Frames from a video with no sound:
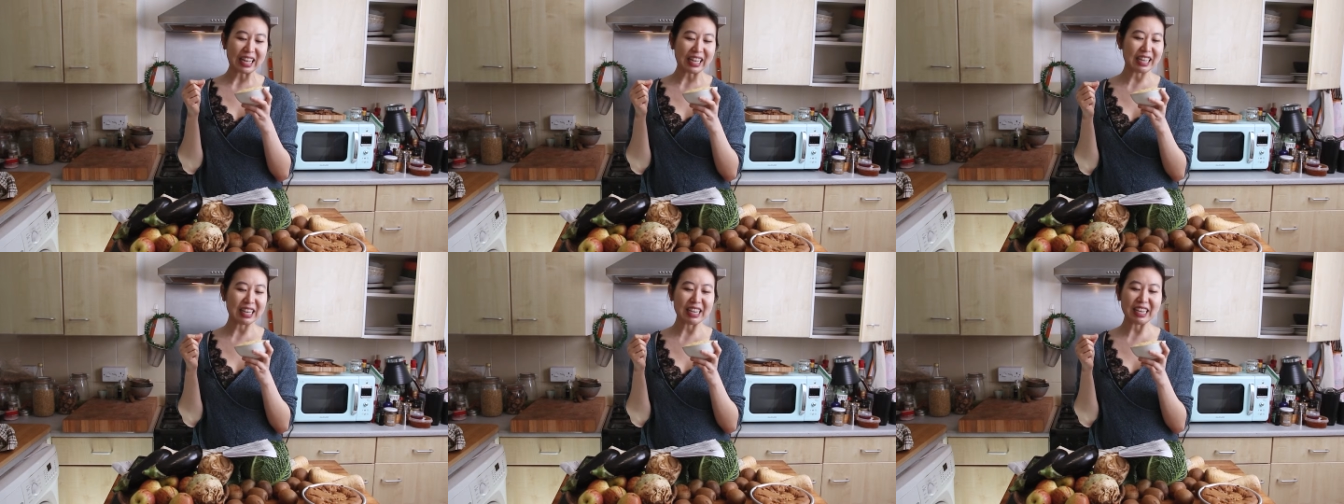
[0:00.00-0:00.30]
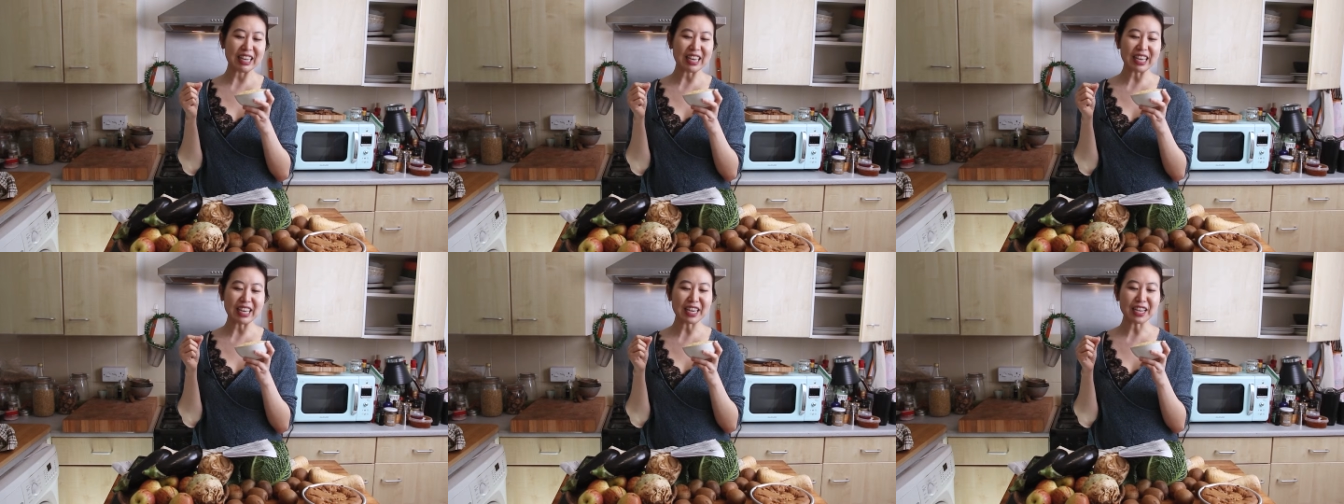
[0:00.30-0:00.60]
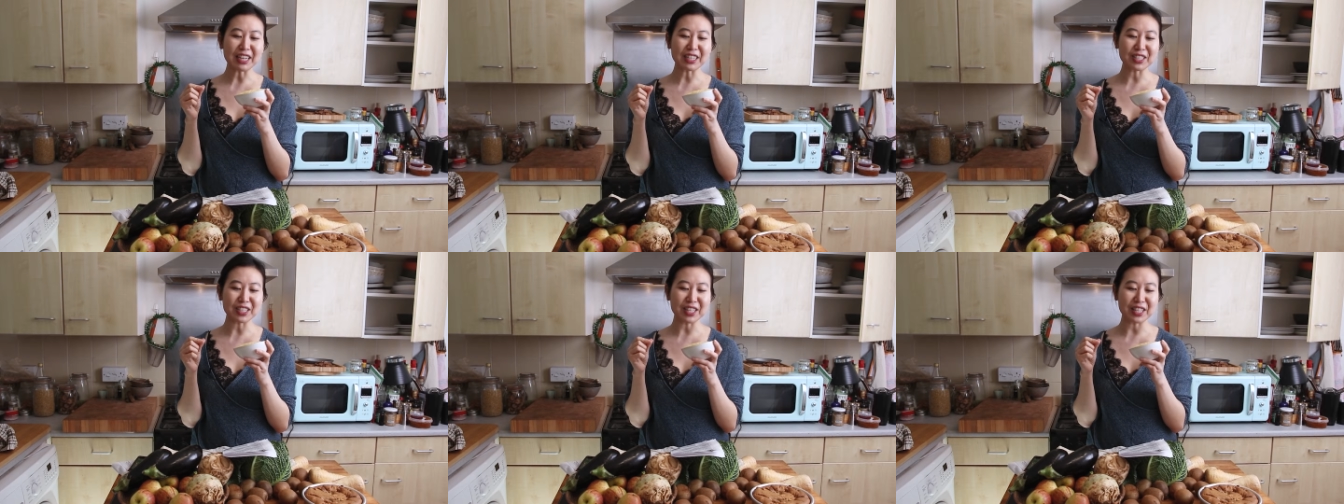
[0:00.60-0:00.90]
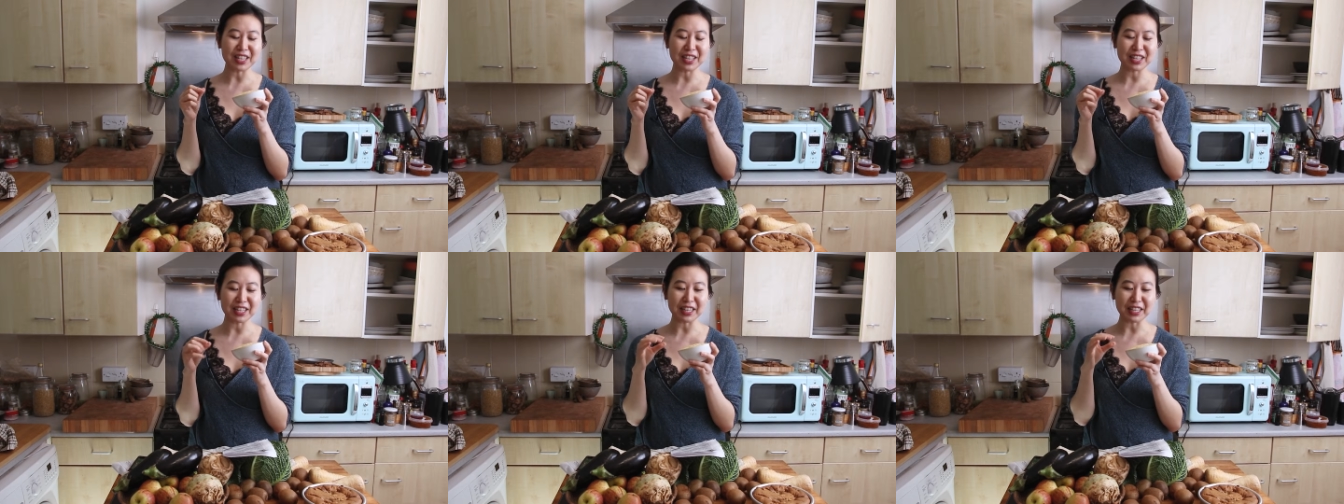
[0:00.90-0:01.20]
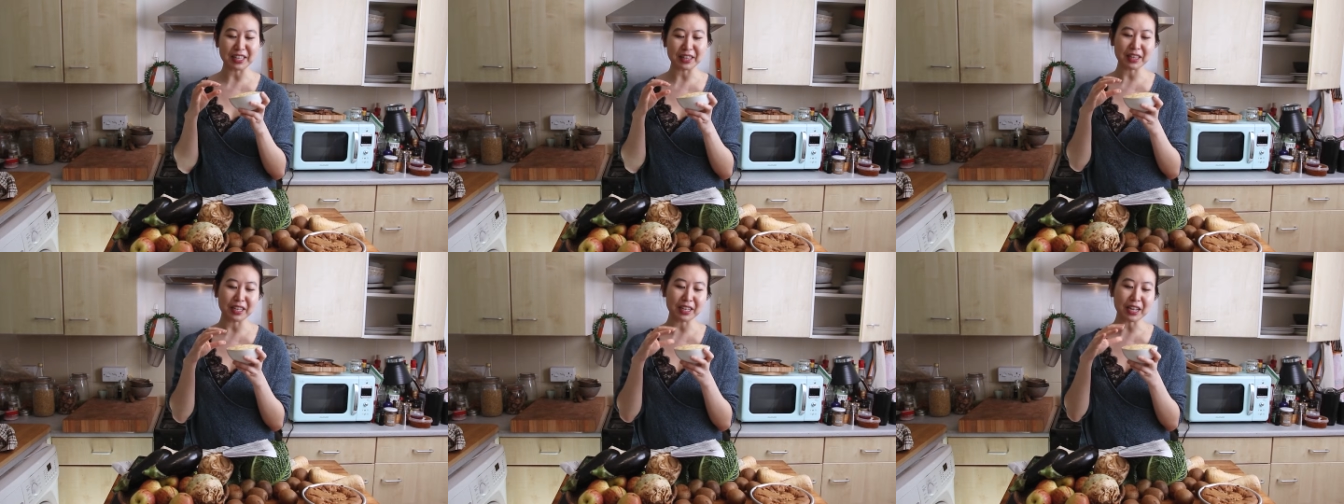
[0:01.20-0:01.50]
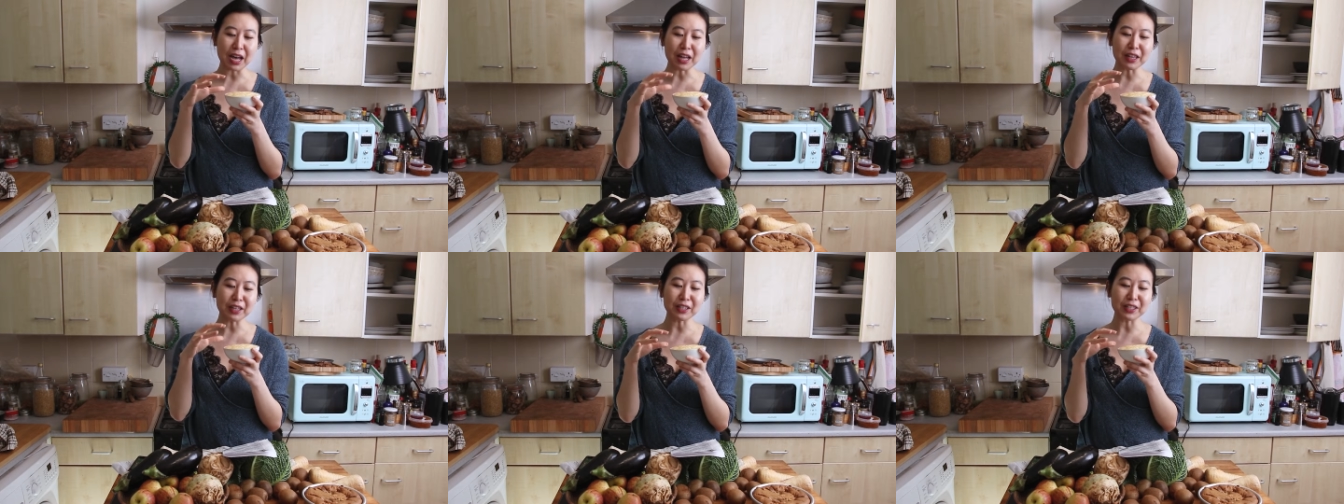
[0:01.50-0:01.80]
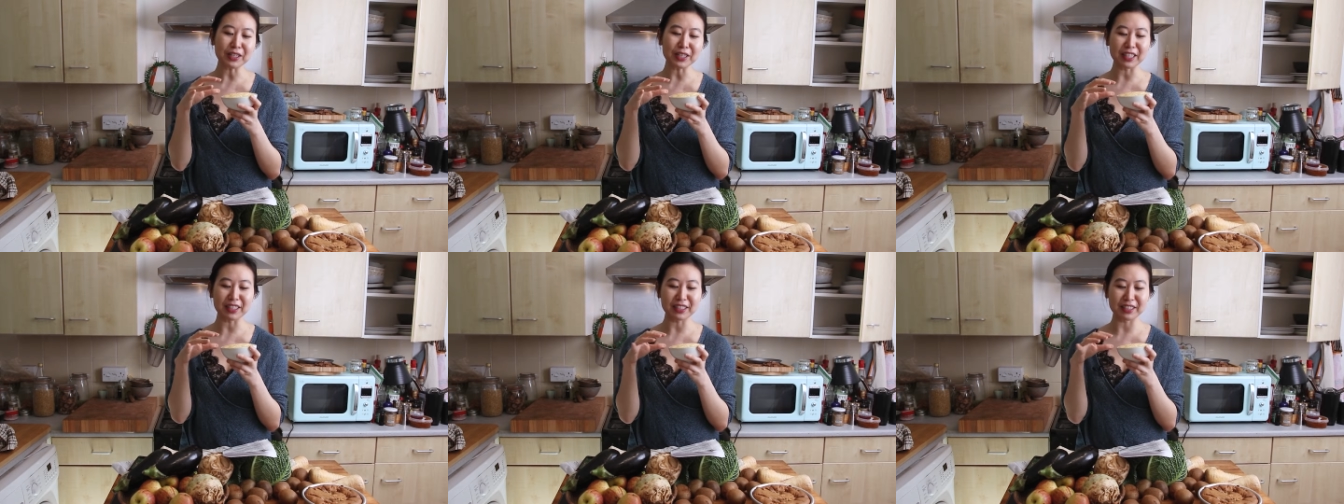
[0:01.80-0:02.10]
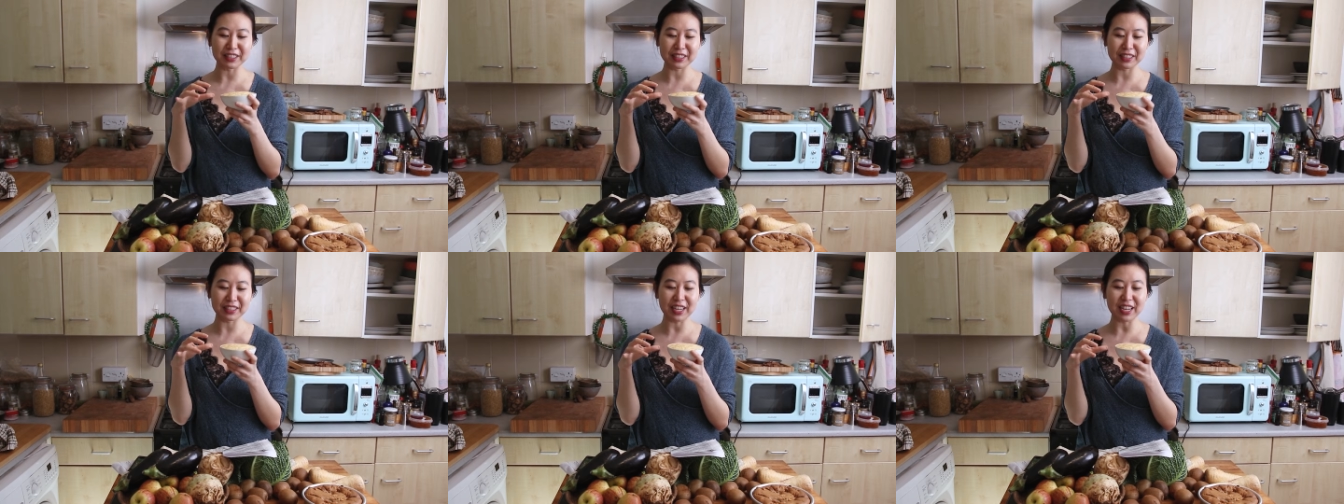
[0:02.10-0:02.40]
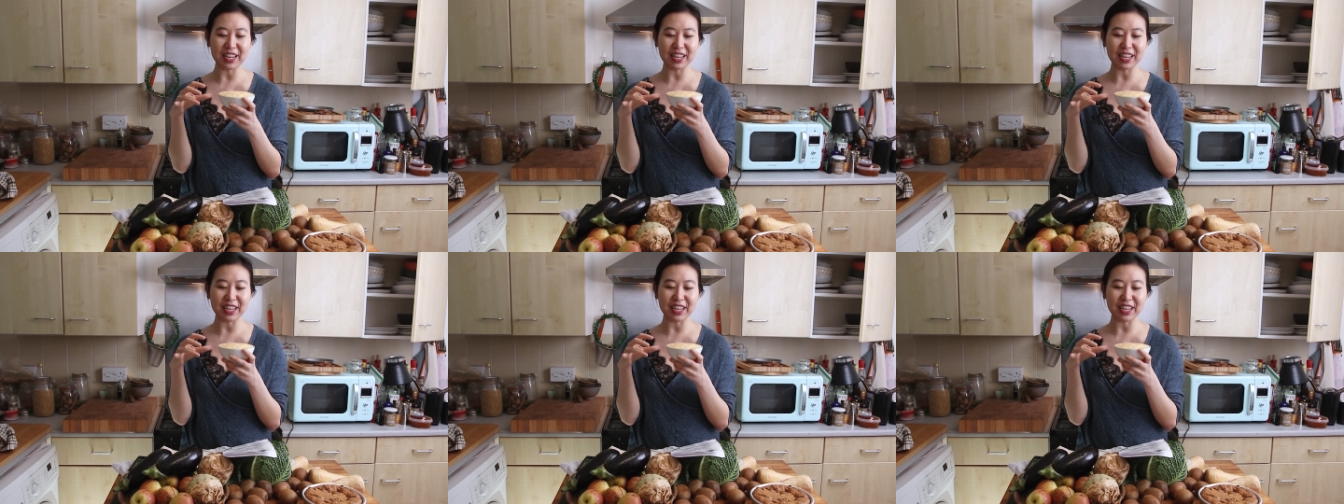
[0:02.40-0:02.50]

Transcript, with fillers: I, I actually think like the color and,